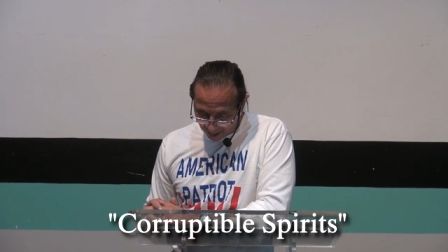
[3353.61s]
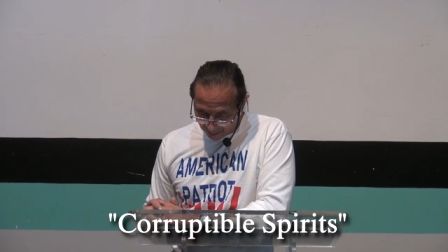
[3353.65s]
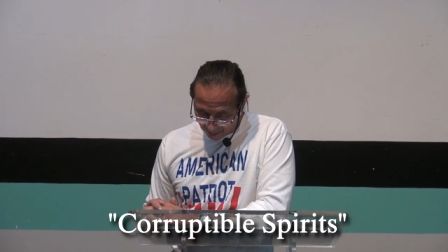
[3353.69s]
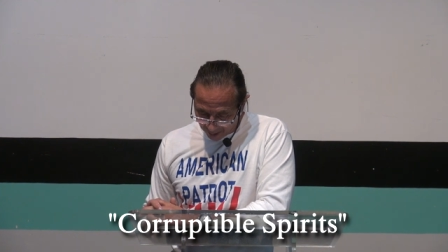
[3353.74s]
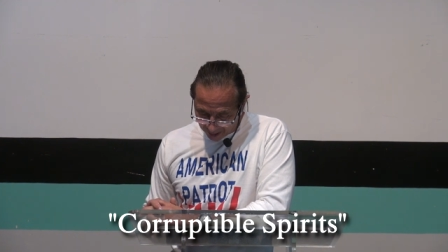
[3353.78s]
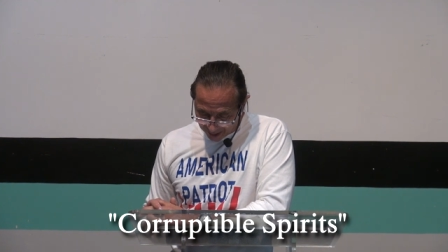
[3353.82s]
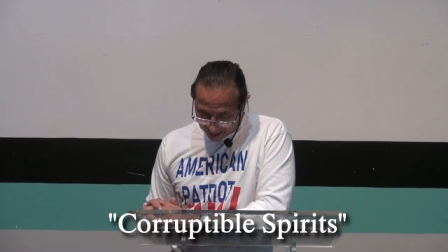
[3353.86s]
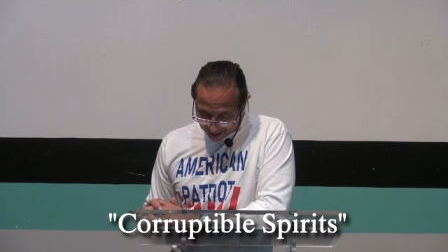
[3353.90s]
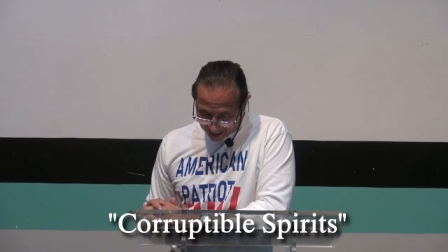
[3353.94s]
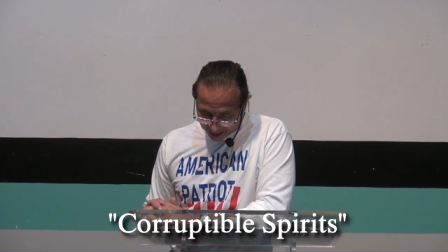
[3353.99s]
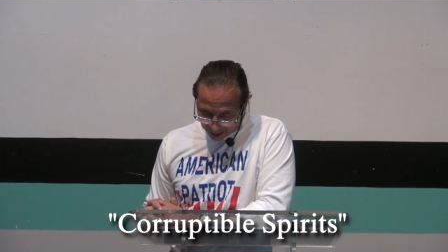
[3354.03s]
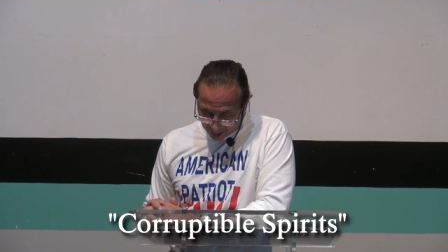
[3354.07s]
But
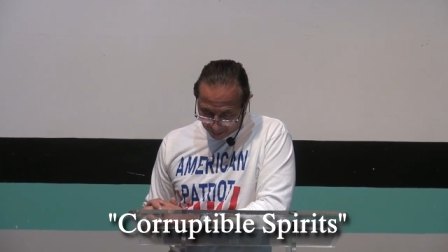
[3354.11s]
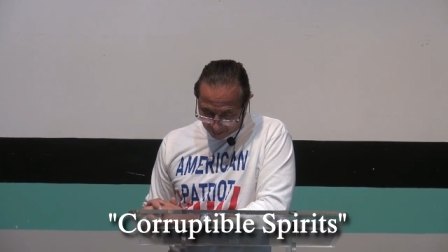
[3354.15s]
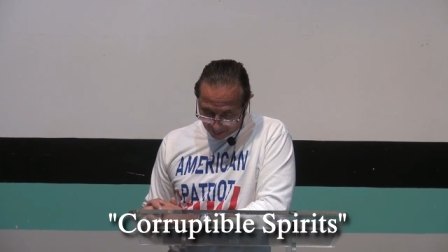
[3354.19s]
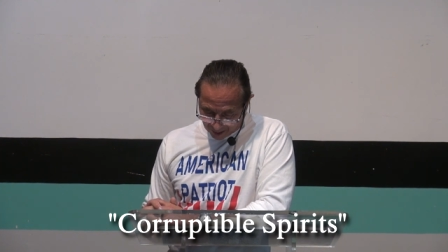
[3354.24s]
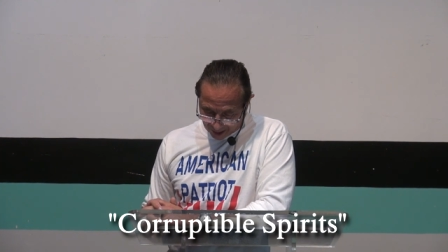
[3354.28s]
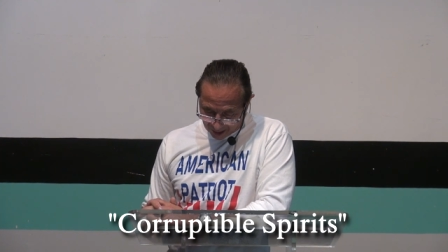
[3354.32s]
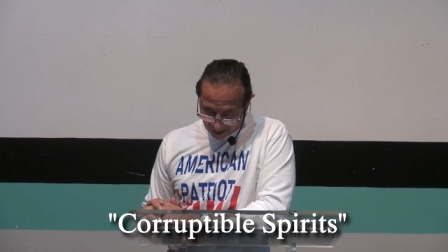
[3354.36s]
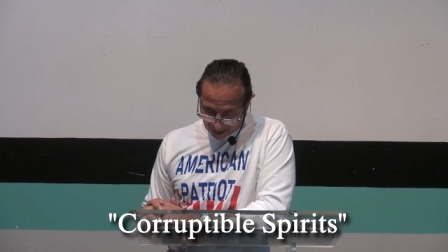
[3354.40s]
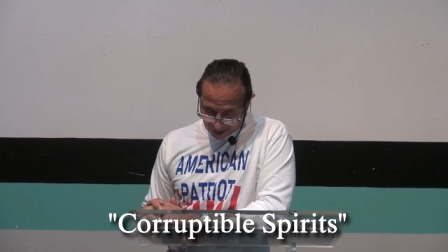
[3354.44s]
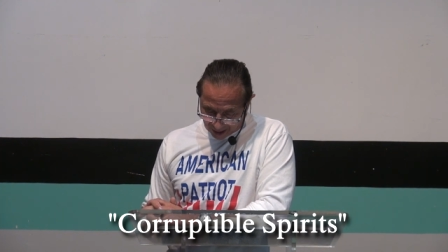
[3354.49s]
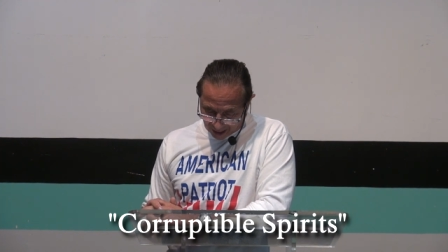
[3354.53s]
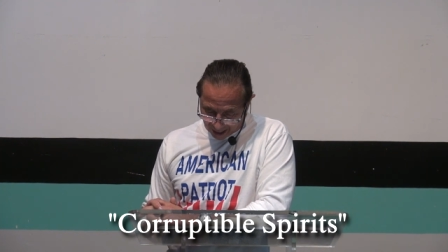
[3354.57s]
thanks be
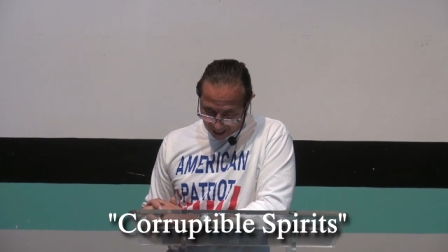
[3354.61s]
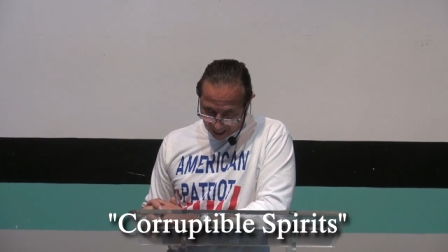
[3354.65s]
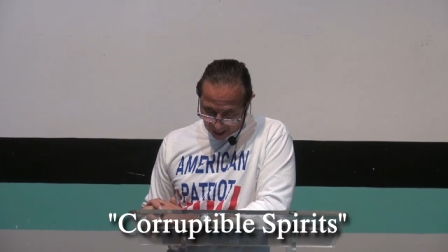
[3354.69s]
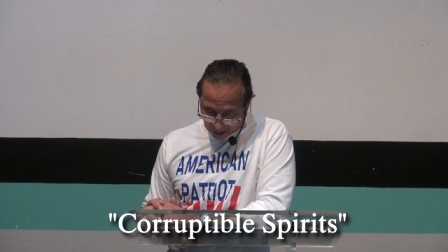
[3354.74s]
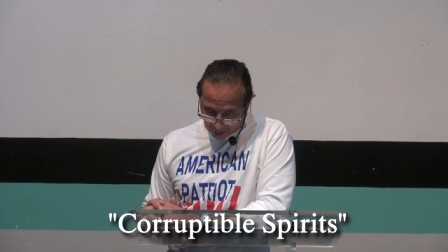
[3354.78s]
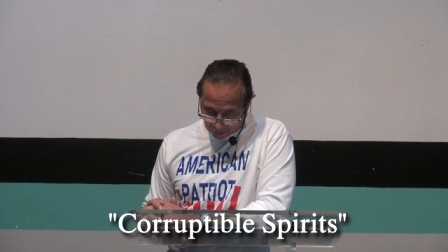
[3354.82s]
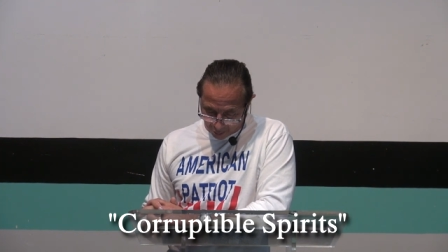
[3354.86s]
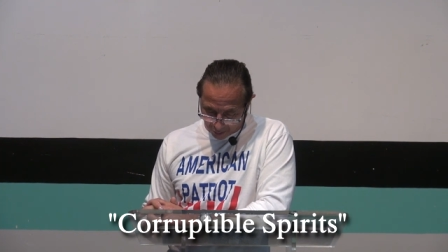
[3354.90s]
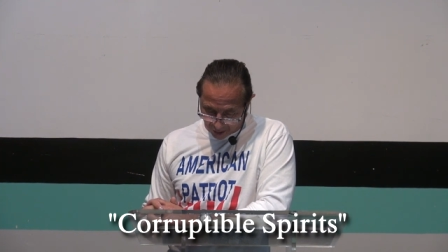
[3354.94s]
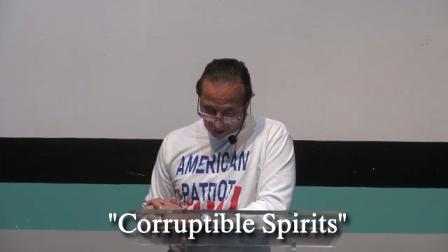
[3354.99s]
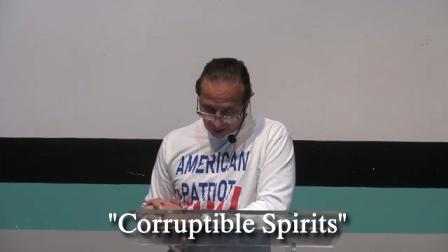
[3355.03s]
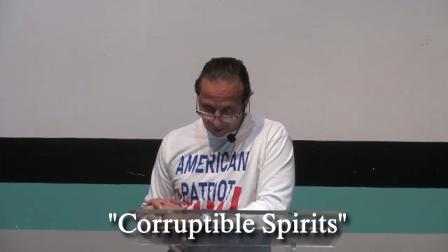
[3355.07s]
to God
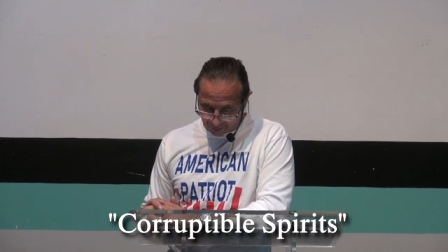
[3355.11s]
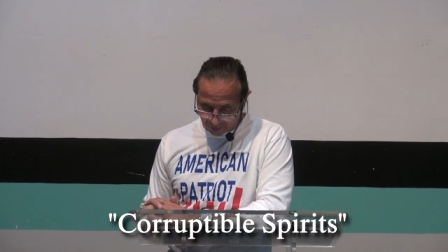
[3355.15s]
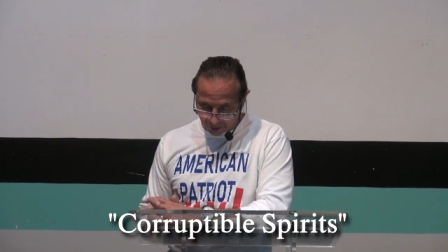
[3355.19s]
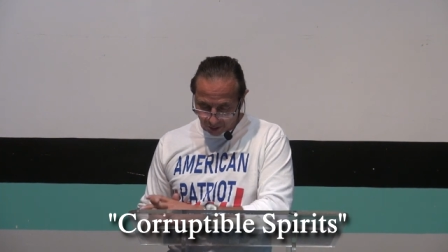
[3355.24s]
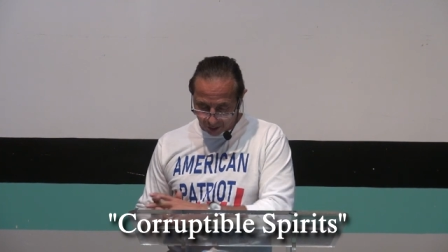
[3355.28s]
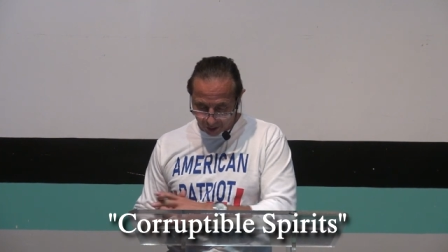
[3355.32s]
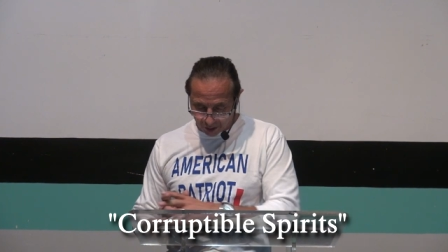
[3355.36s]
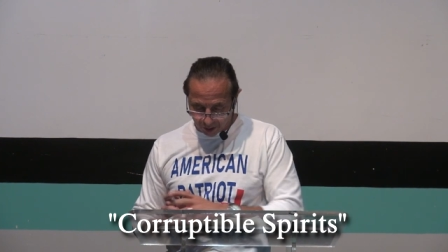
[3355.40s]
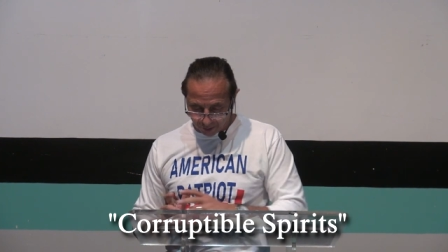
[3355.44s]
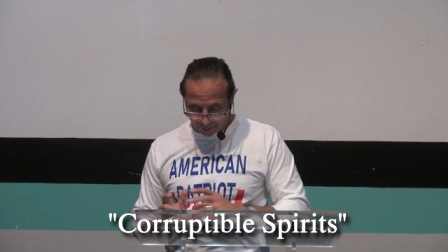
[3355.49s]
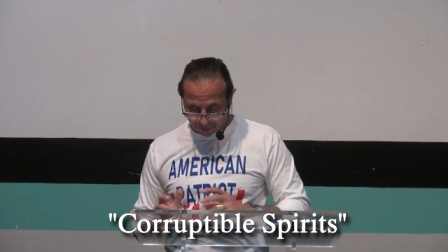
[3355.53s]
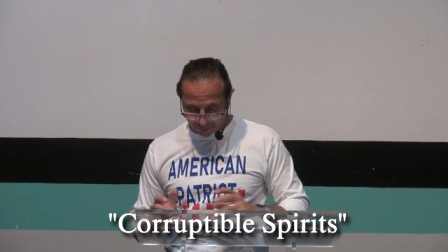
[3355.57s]
who gives us the